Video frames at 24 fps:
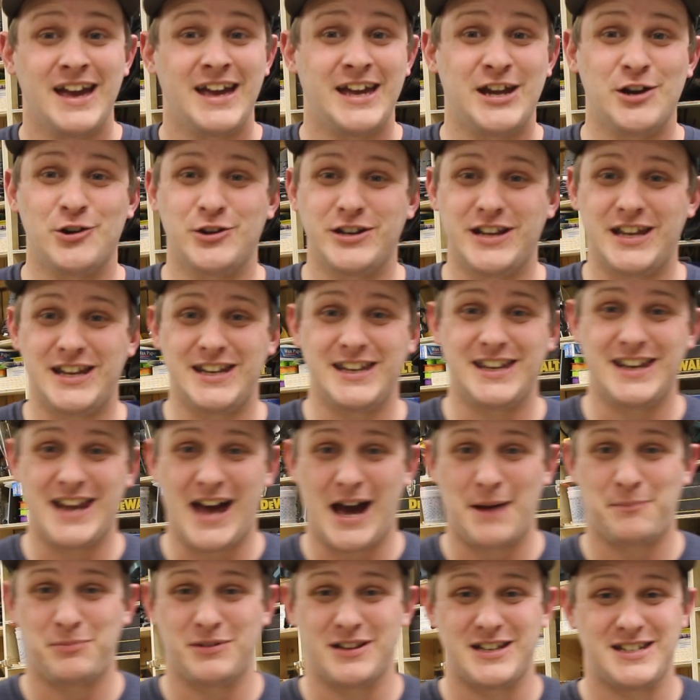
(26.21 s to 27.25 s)
Here in
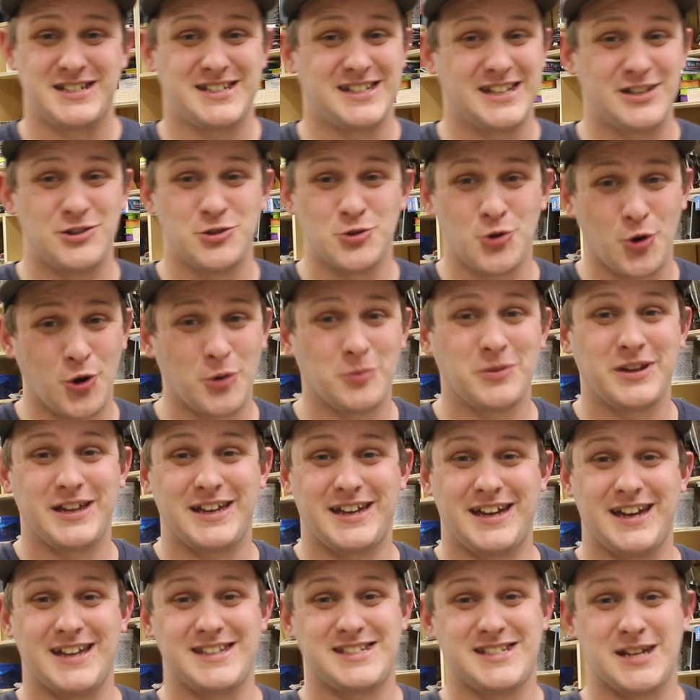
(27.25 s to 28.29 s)
Indianapolis, it normally
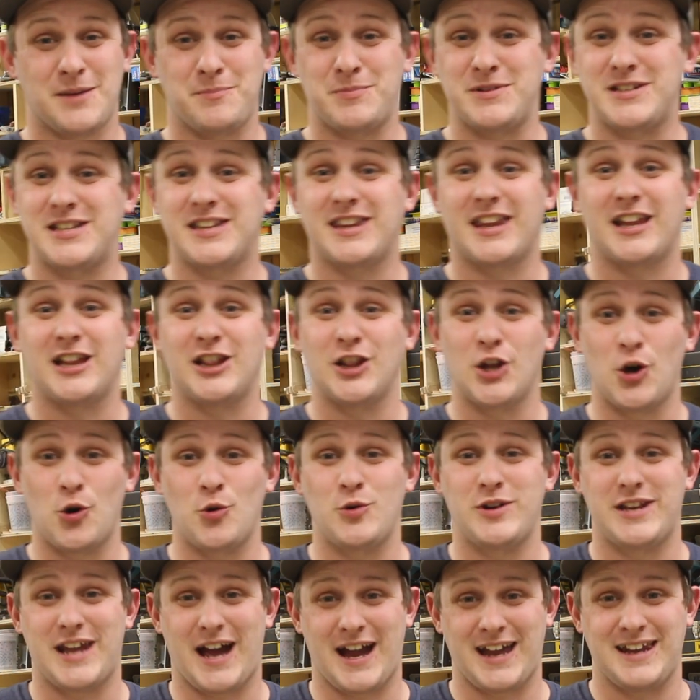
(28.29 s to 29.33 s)
gets up into the
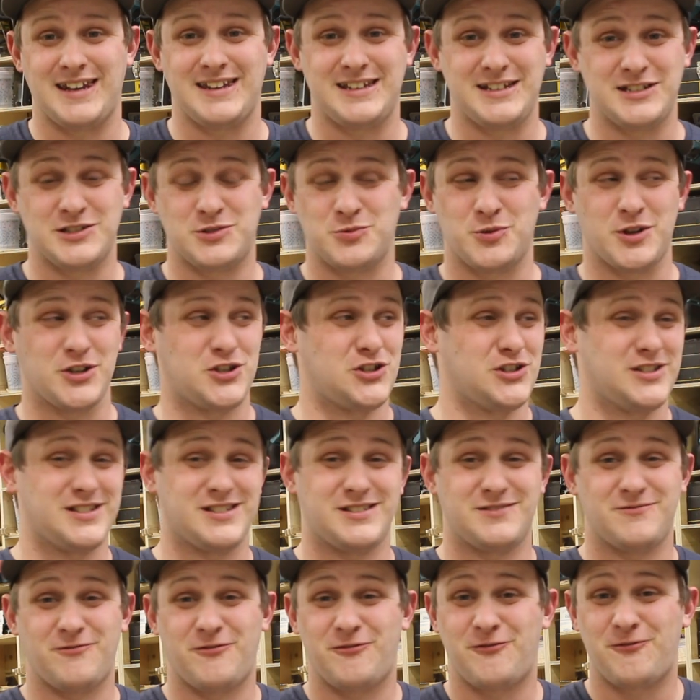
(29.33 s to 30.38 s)
low 90s, which
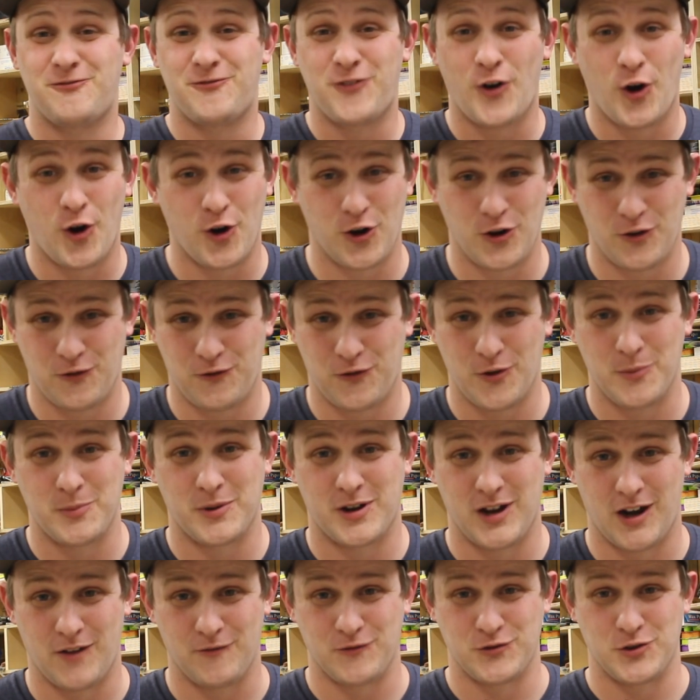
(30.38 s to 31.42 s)
is far from
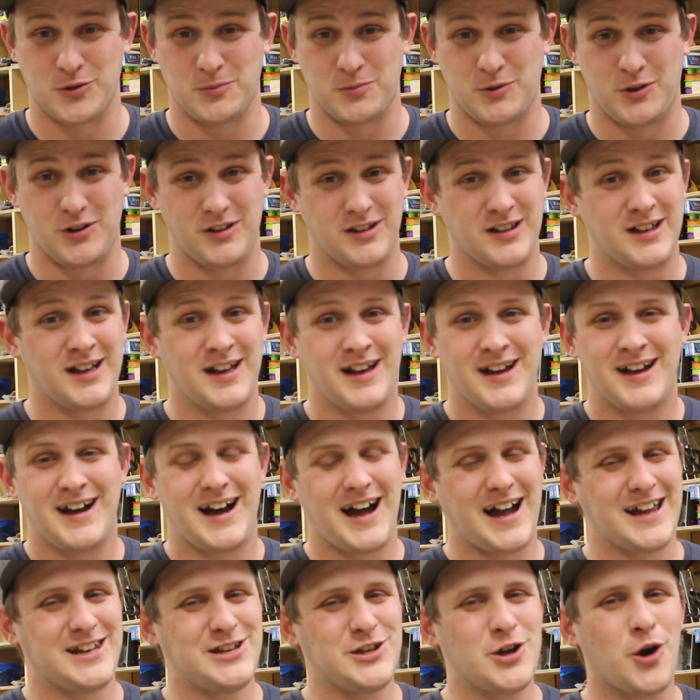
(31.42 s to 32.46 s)
comfortable.
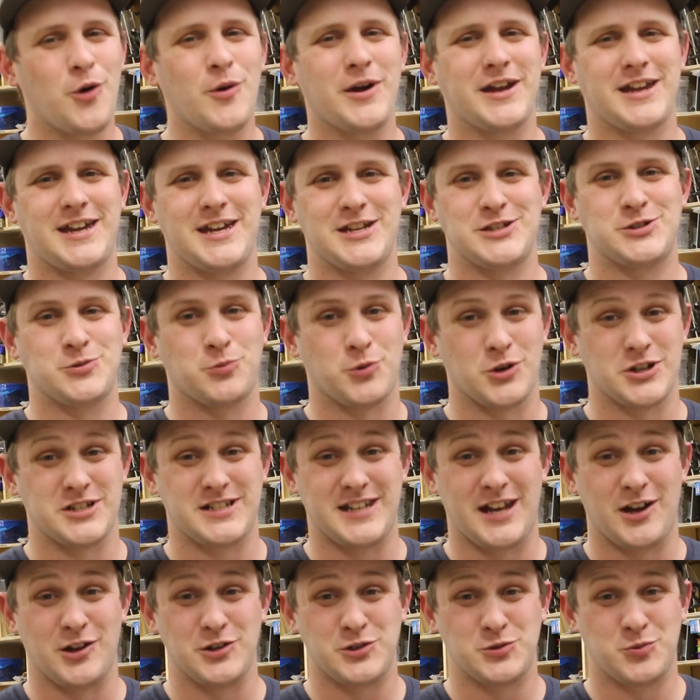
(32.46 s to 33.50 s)
I know it gets
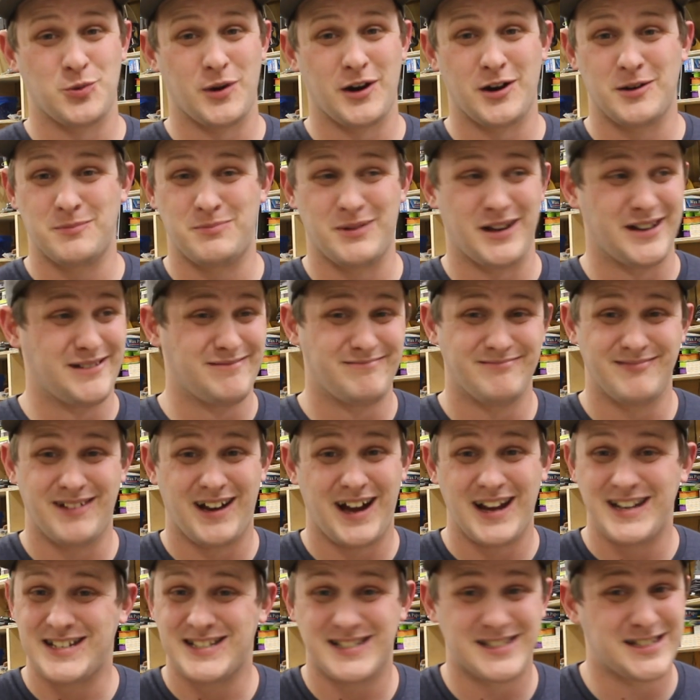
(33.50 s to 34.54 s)
worse elsewhere, but
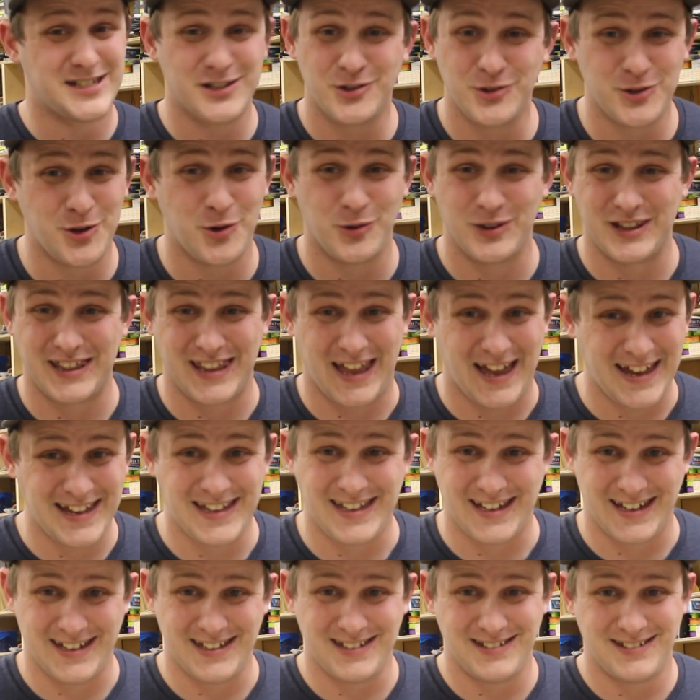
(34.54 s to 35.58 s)
I still don't
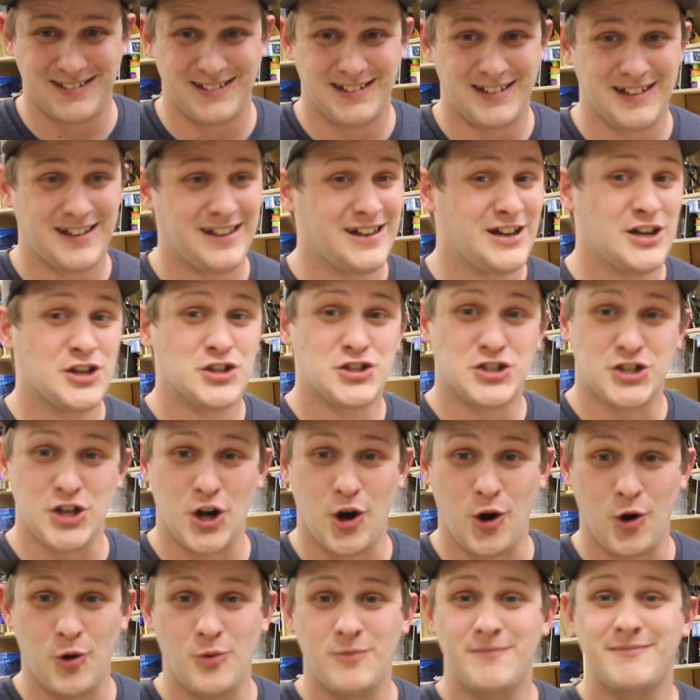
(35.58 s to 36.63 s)
like it.
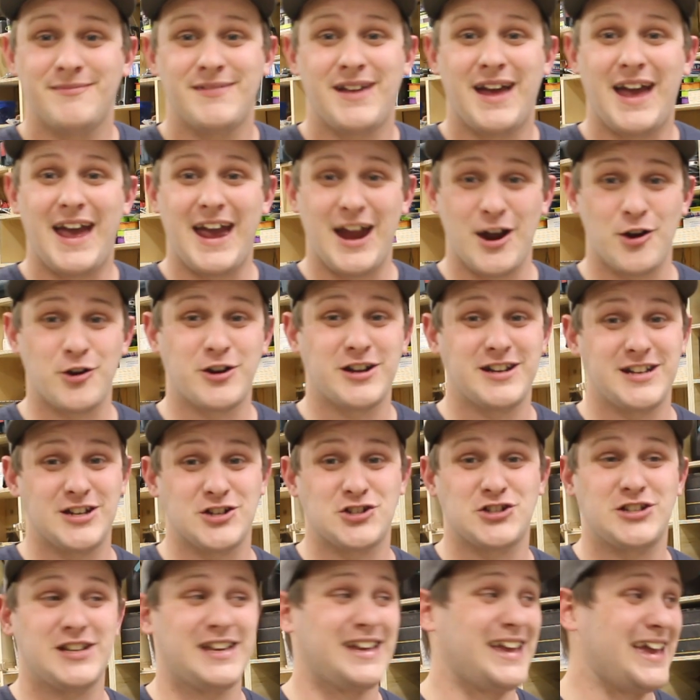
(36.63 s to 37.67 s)
So air
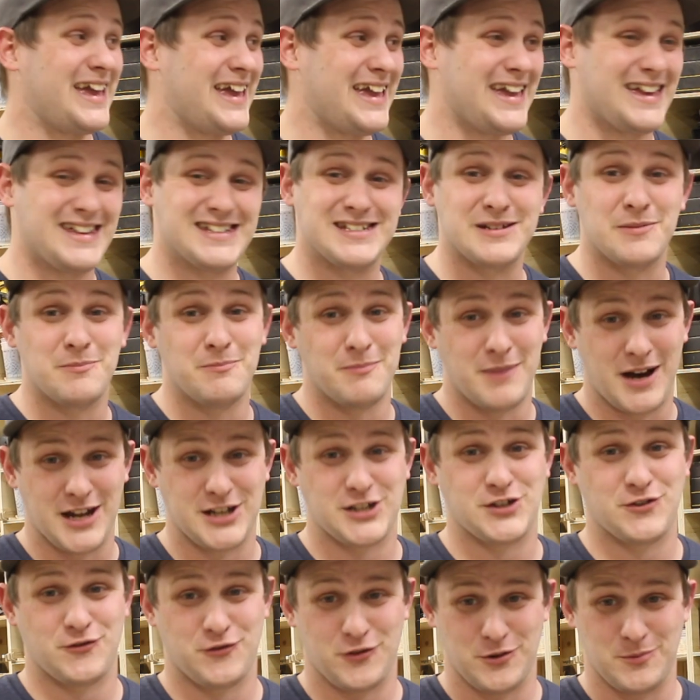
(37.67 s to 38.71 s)
conditioning is a
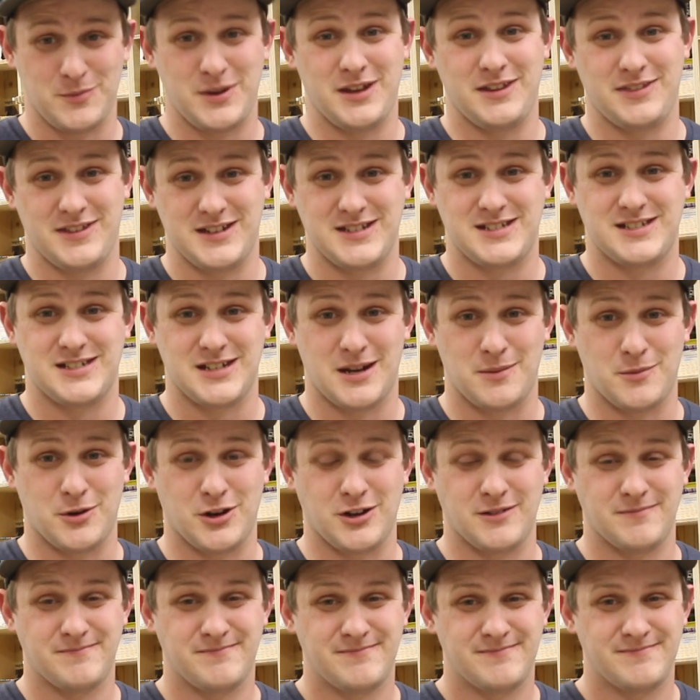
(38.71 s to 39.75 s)
must for me this
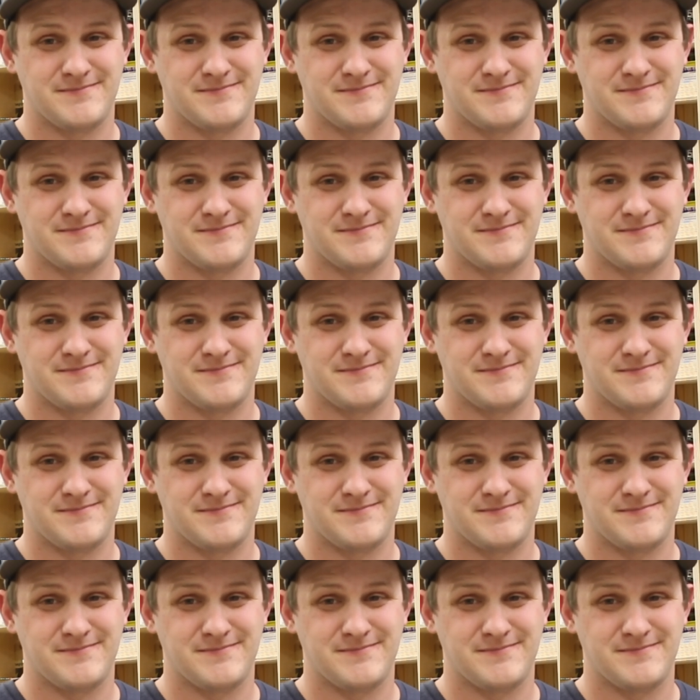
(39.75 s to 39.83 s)
summer.